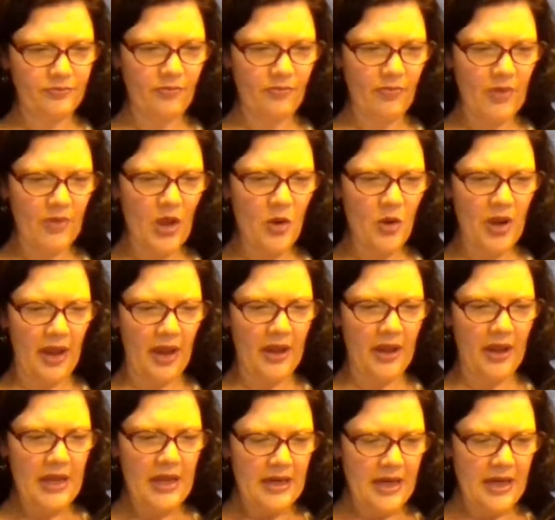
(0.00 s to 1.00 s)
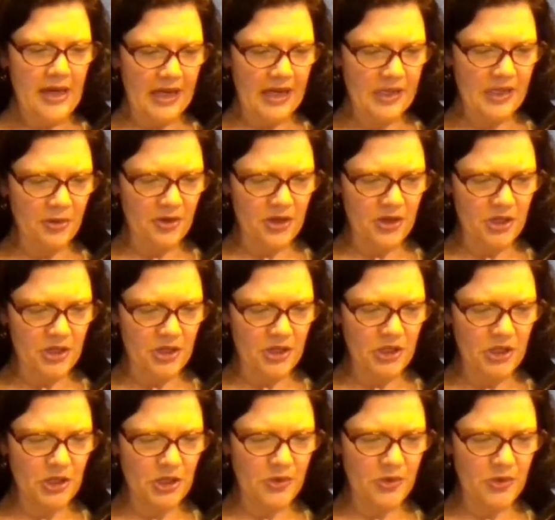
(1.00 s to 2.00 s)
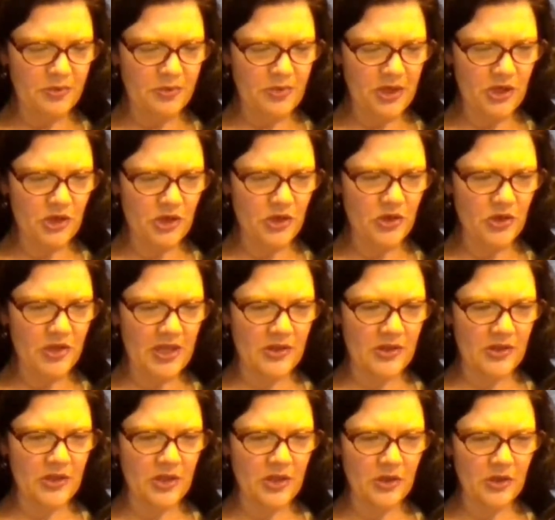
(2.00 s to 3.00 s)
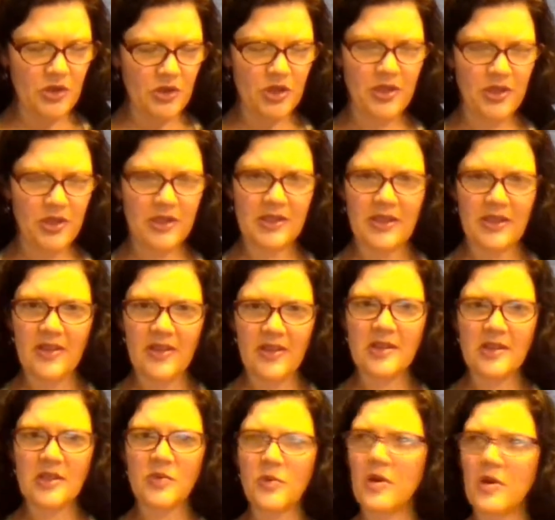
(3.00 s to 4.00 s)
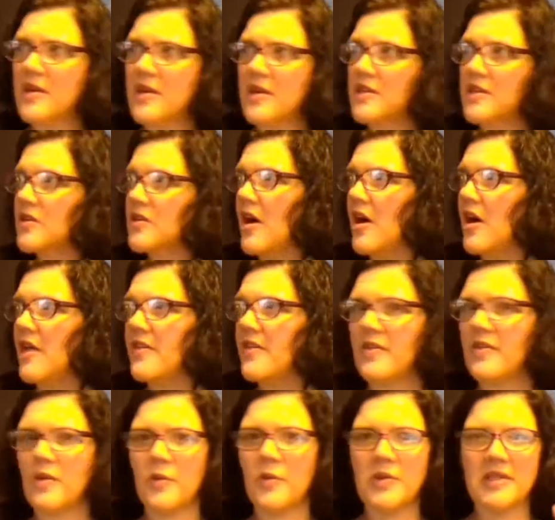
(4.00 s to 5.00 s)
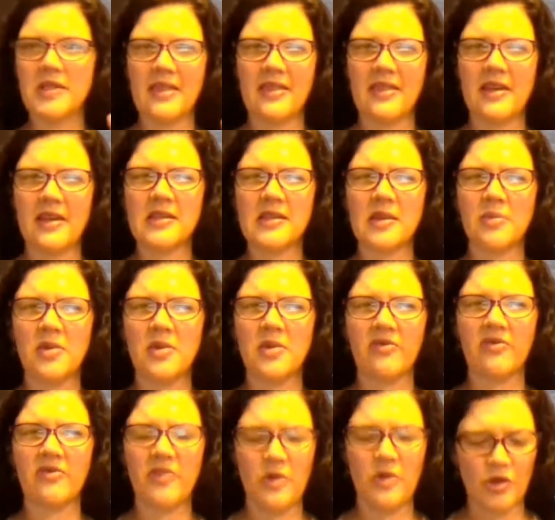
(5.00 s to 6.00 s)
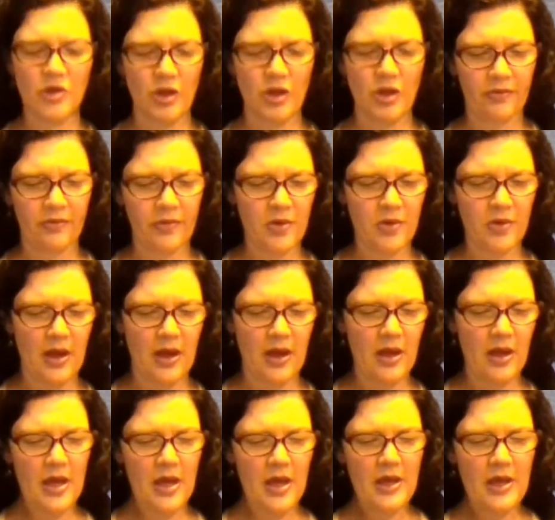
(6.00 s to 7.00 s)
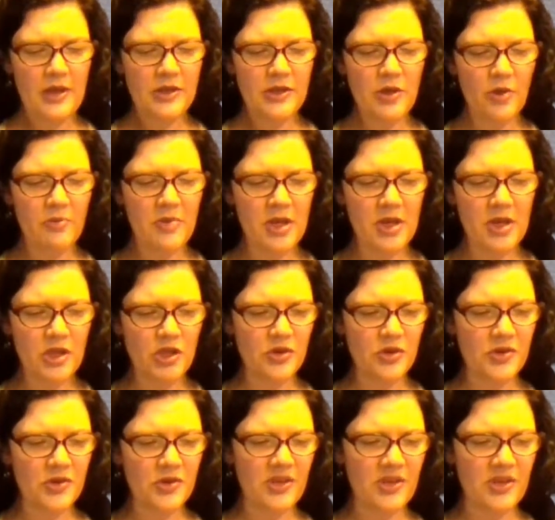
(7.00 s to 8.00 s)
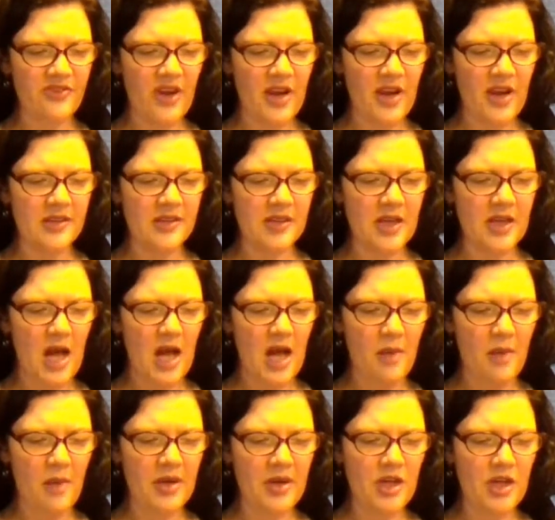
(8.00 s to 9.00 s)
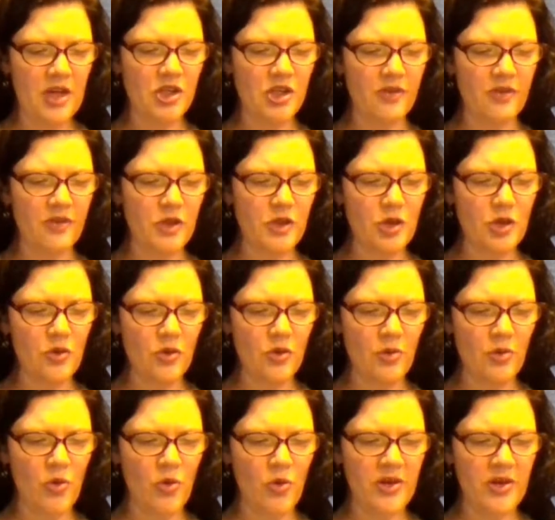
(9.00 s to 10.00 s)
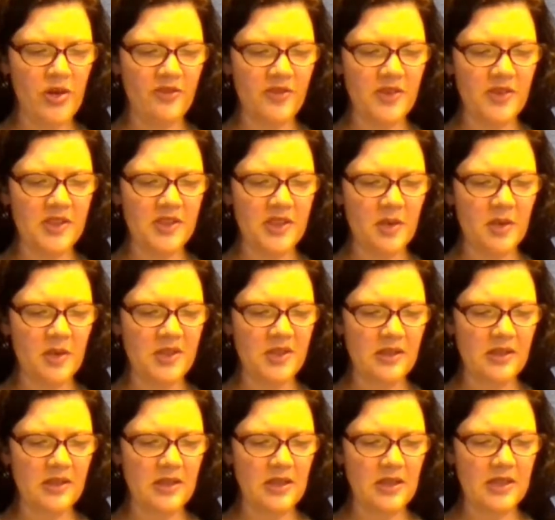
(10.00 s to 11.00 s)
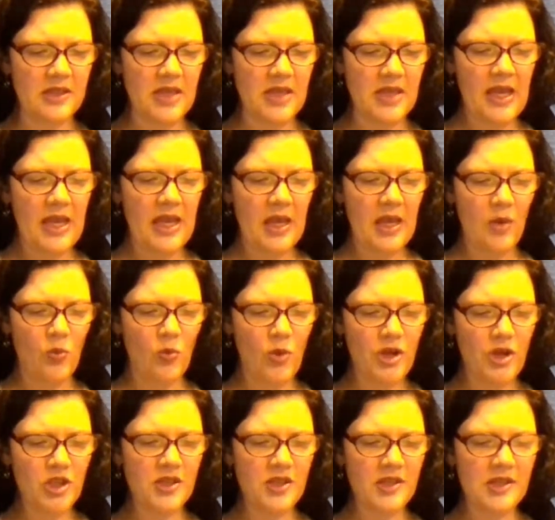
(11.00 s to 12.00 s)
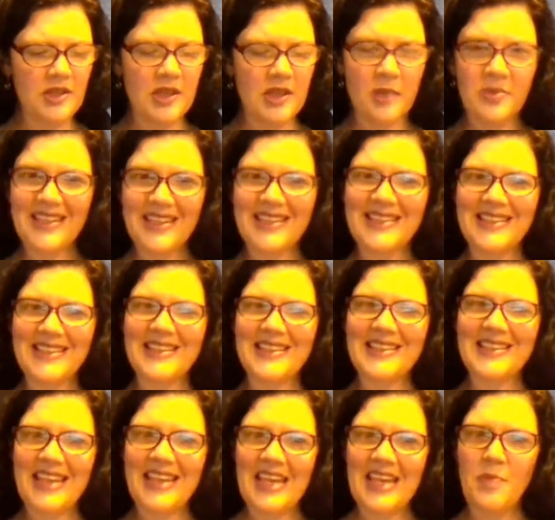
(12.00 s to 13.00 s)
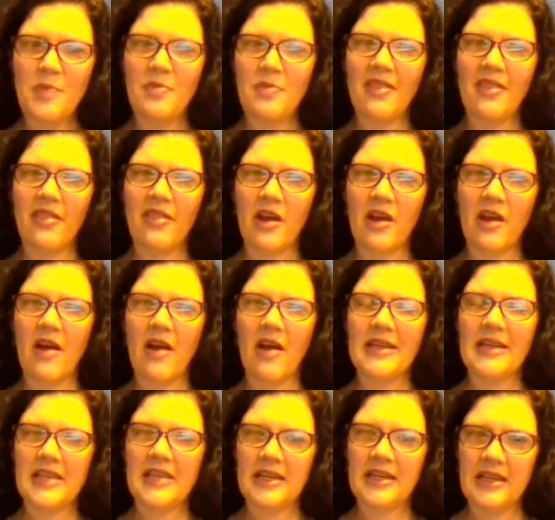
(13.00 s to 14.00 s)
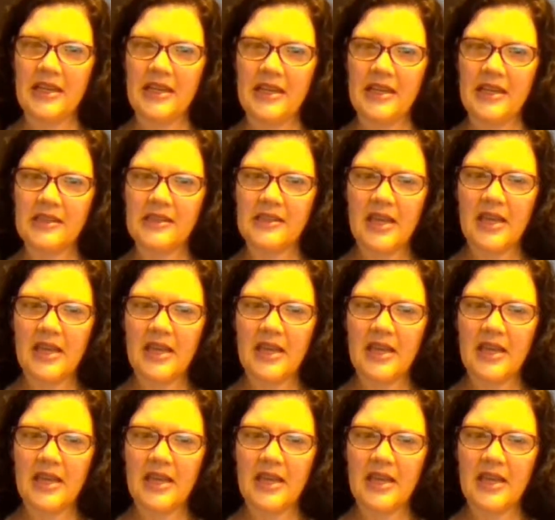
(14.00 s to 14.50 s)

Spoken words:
Okay, now exploration 2 is mixtures and solutions, and this is where I saw that there was, I think, some confusion. Okay, so a mixture is defined as a combination of 2 or more different substances in which the substances keep their identities,